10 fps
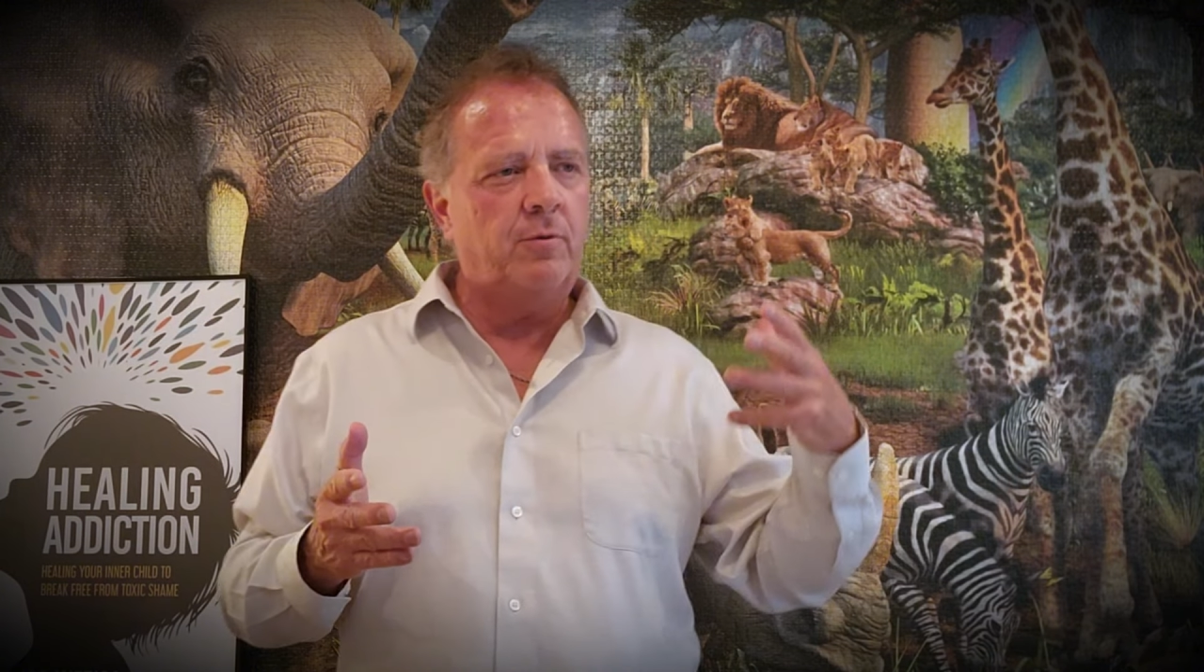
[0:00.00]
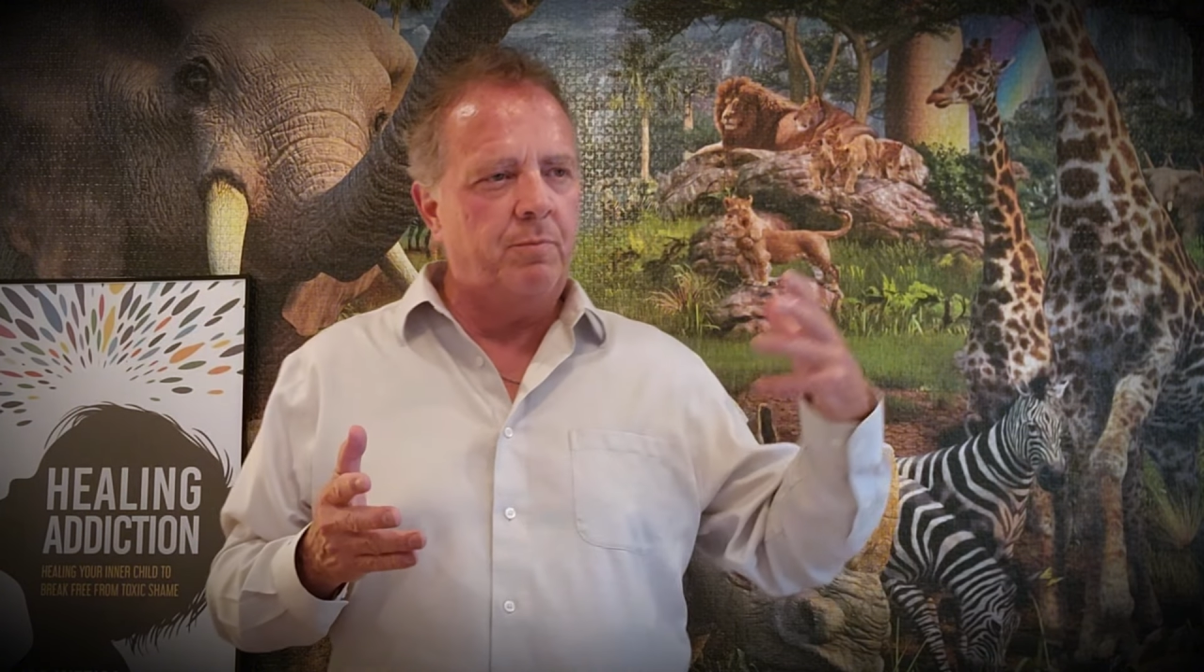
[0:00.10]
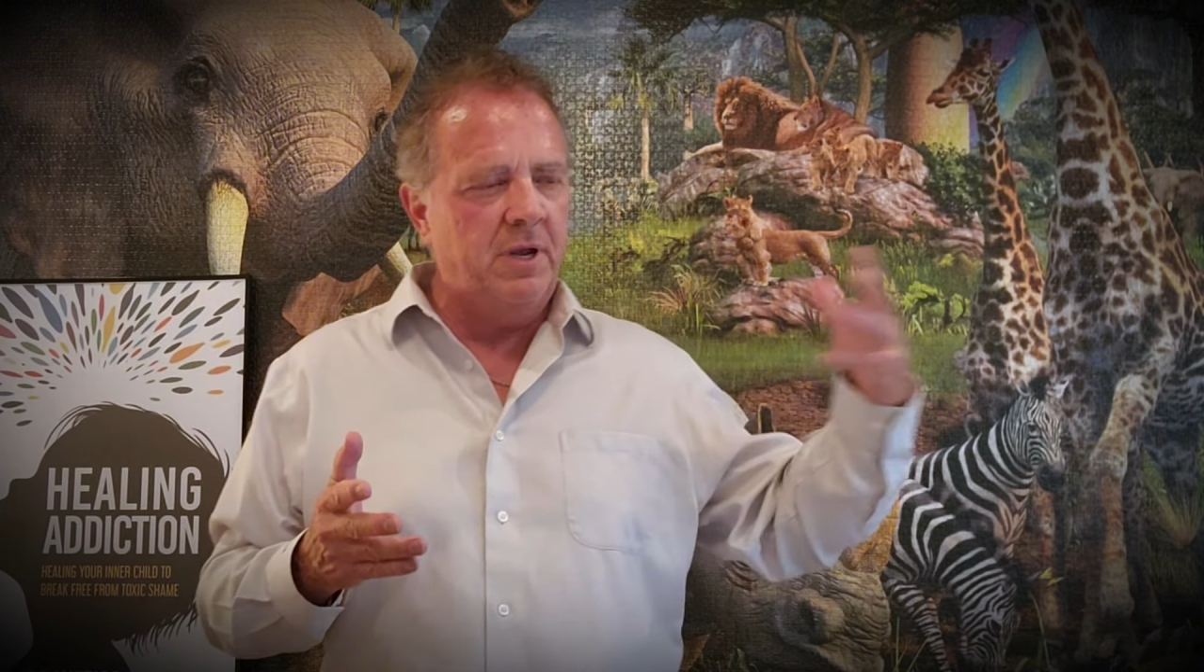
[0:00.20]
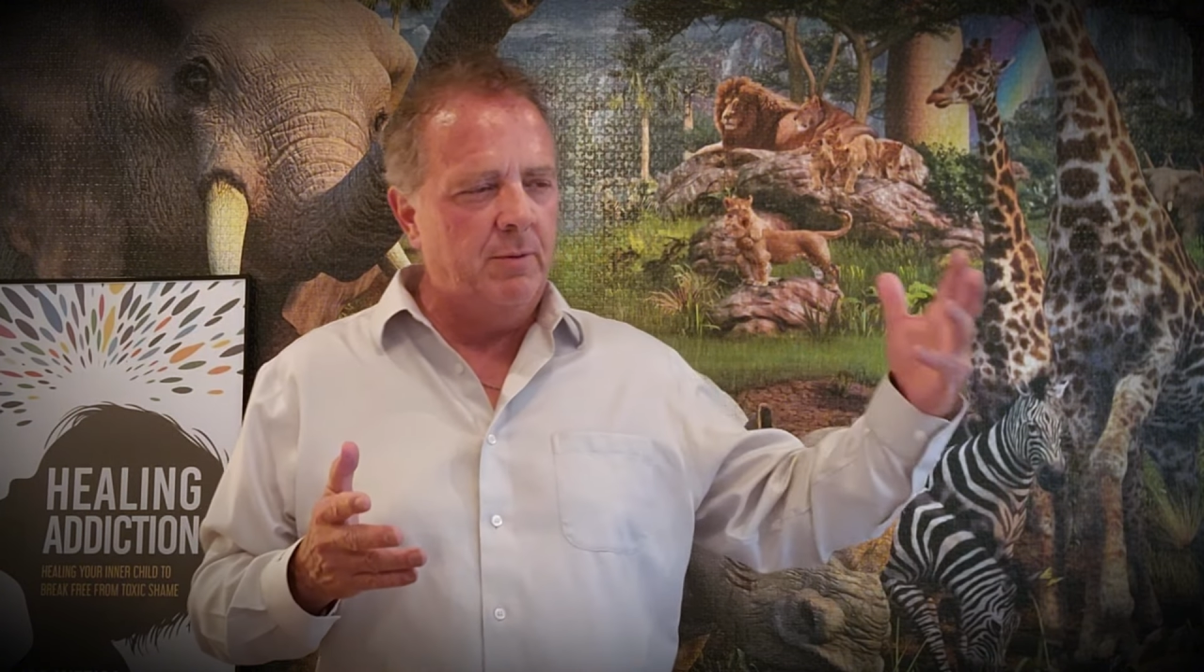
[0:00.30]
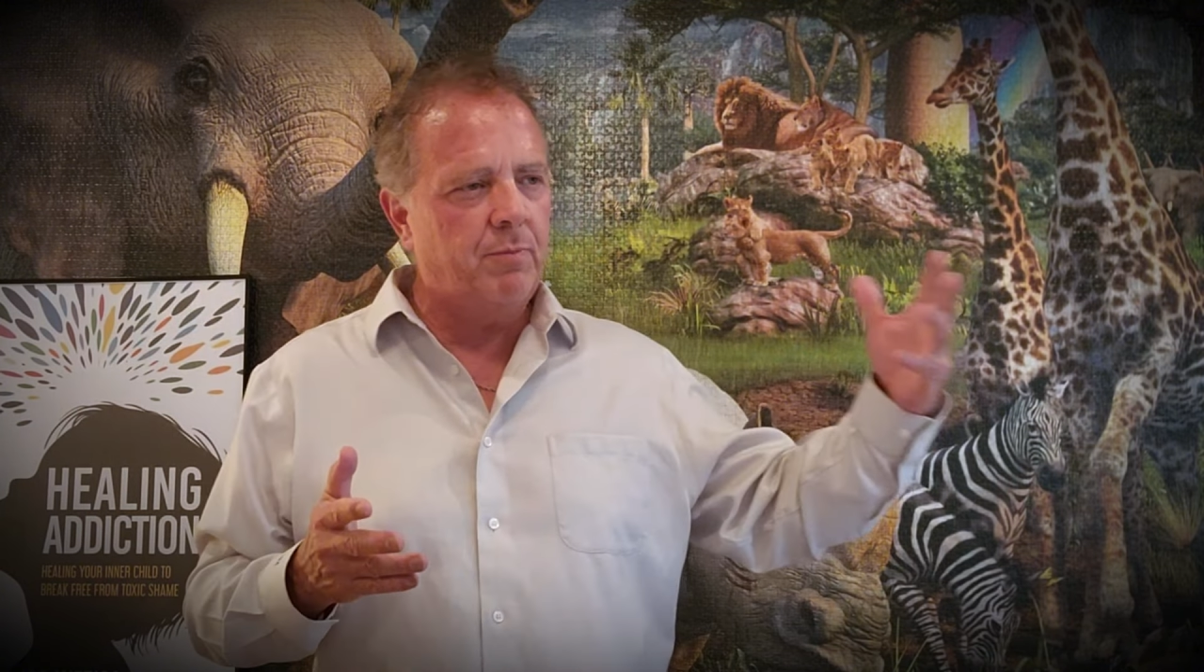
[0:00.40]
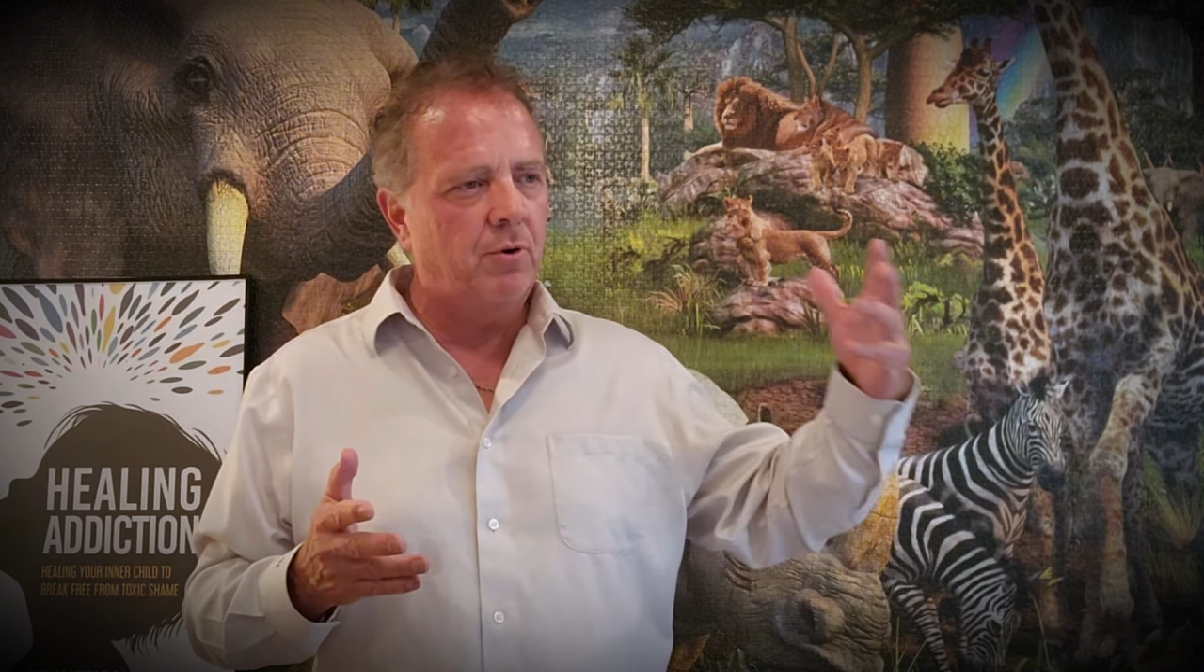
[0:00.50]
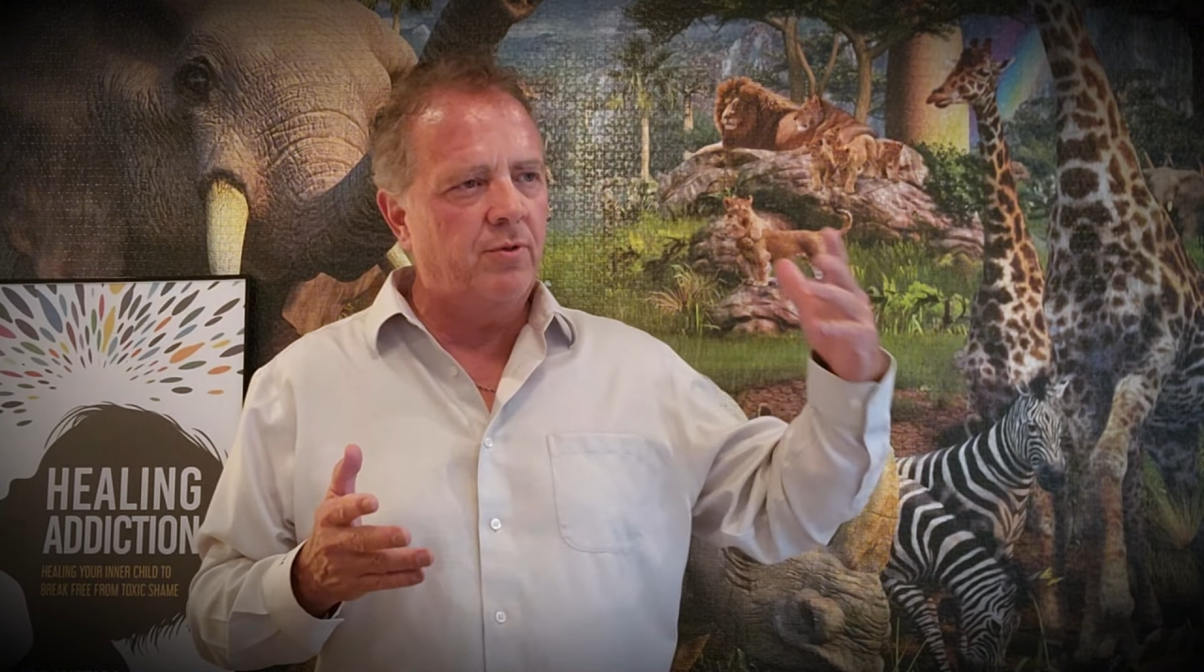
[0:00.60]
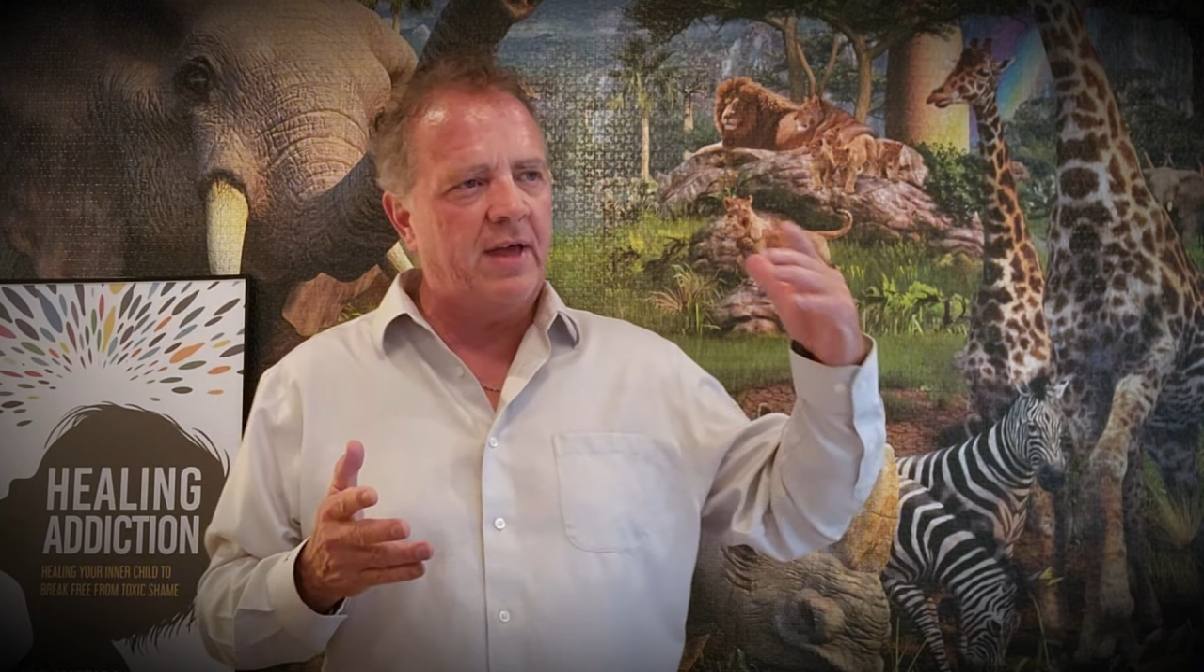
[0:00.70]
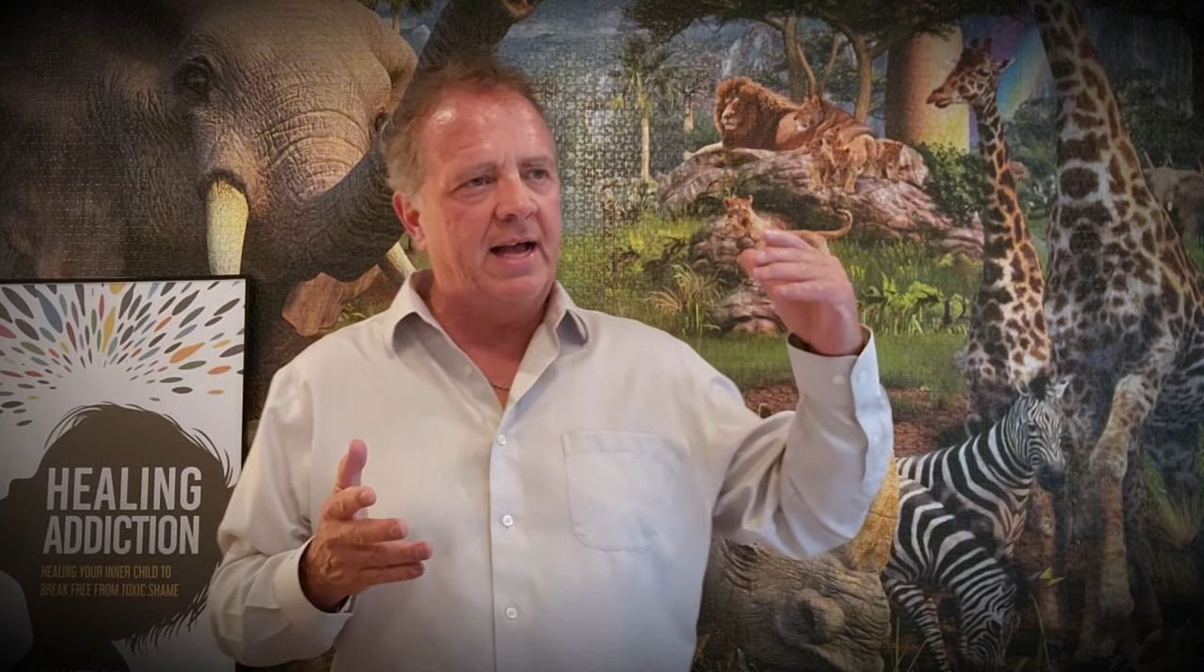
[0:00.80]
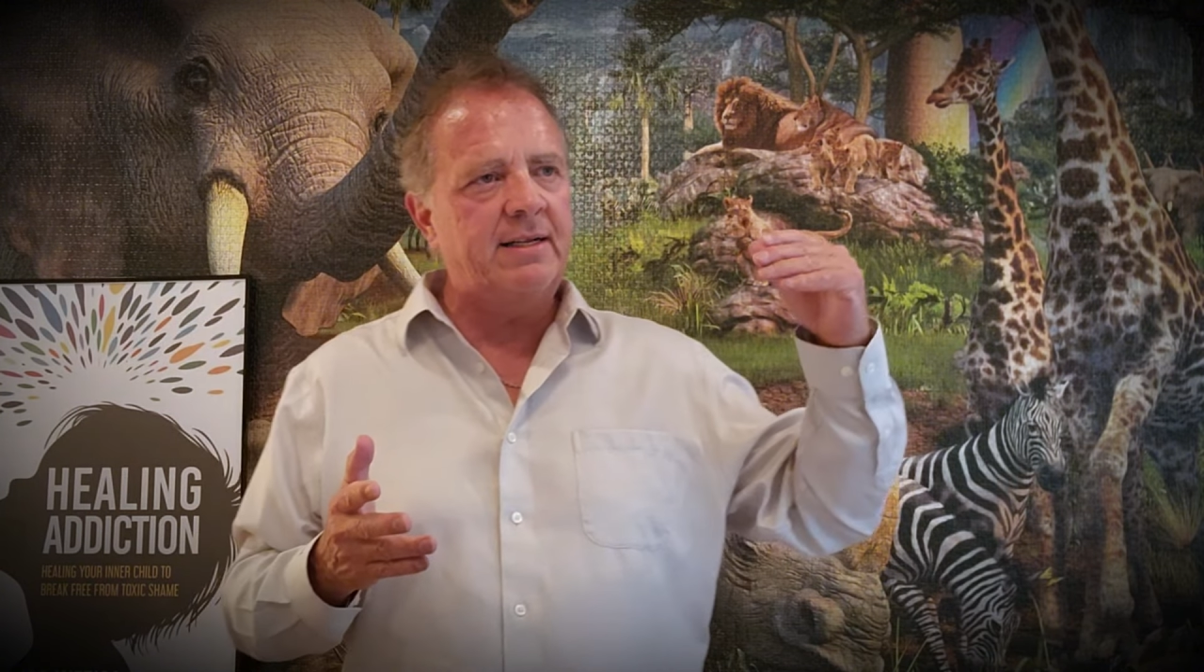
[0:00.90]
people
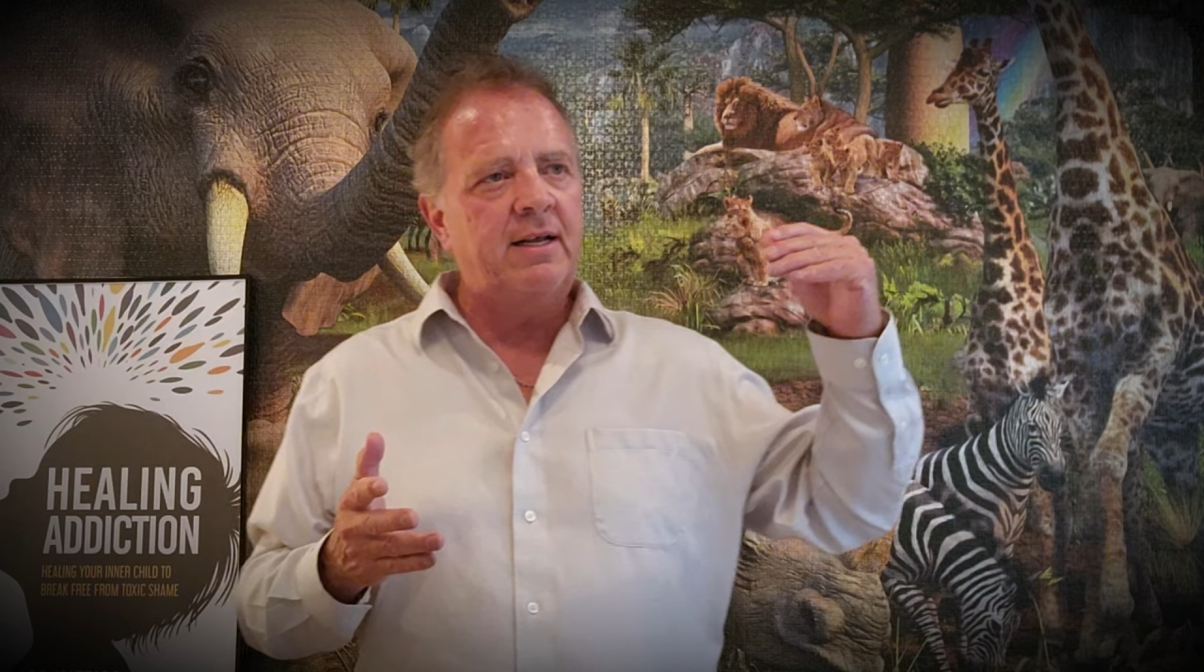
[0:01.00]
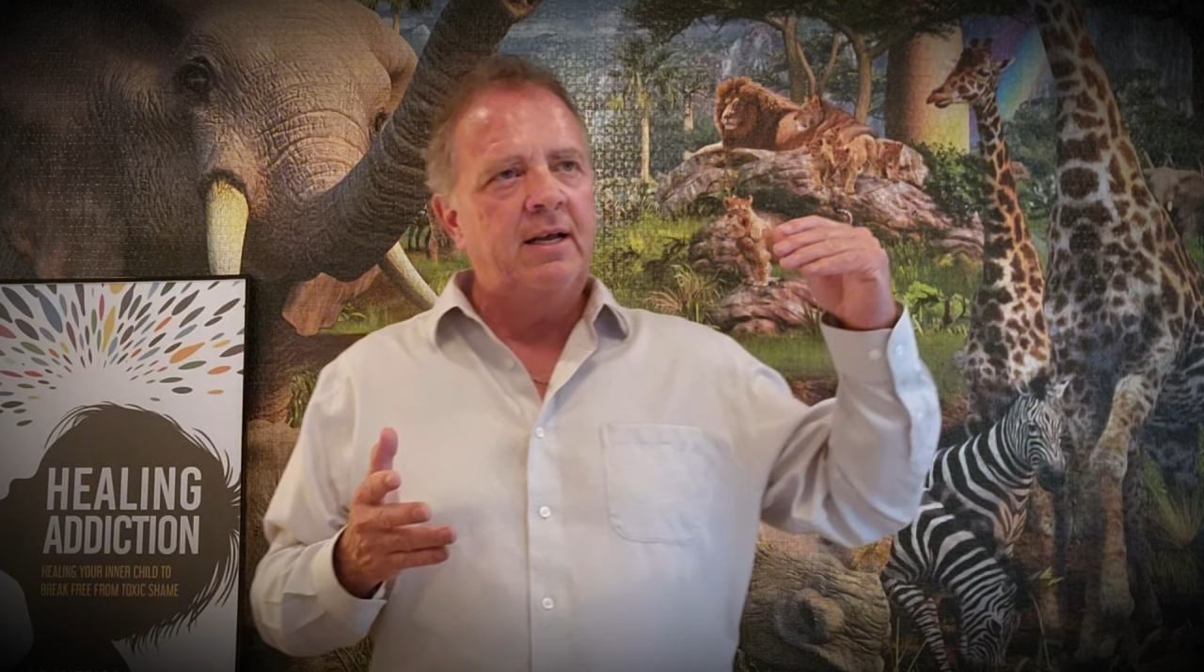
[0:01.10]
that,